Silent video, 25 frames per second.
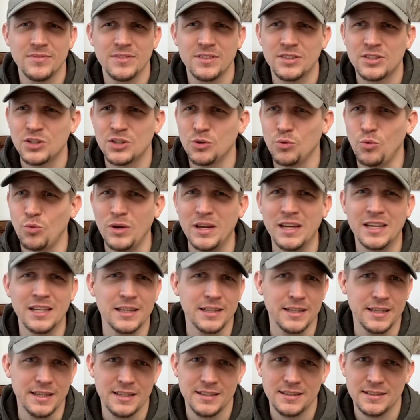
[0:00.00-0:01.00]
to
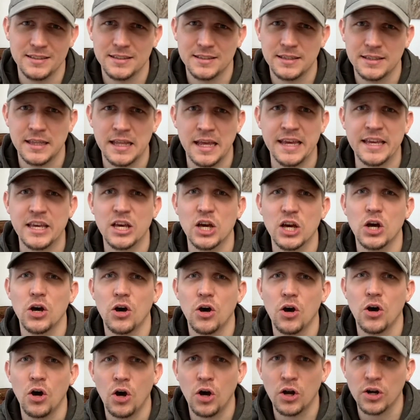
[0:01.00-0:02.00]
weekly, like
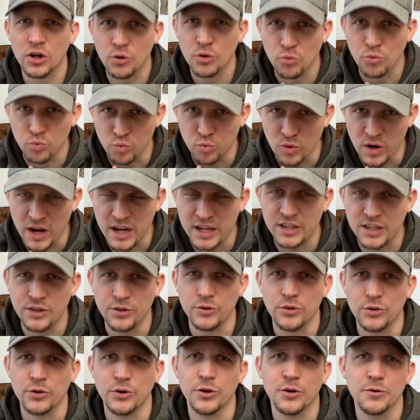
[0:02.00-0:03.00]
on a
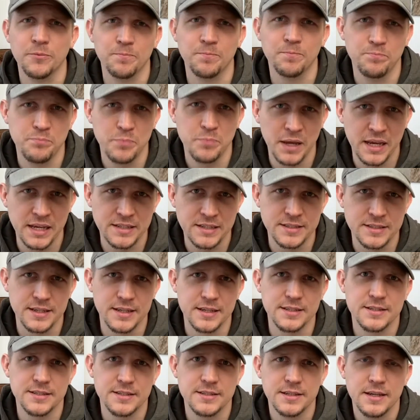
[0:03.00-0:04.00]
regular
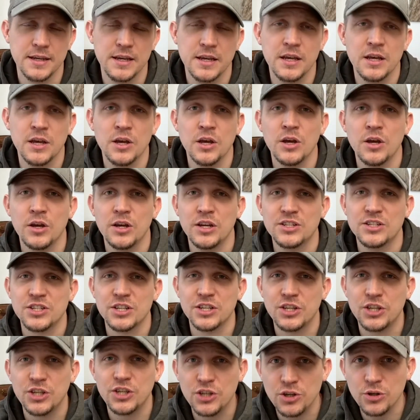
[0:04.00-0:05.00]
basis. It's a
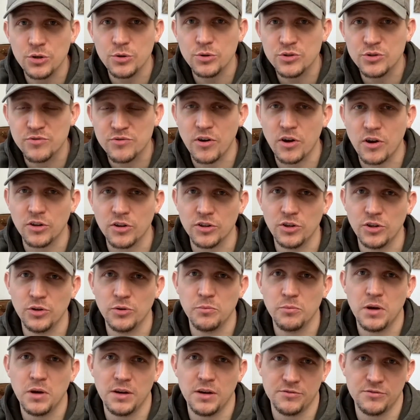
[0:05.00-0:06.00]
huge
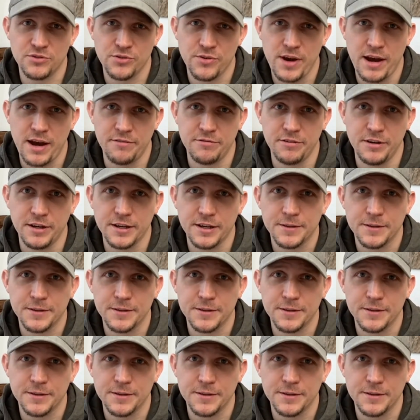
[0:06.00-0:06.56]
volume of traffic.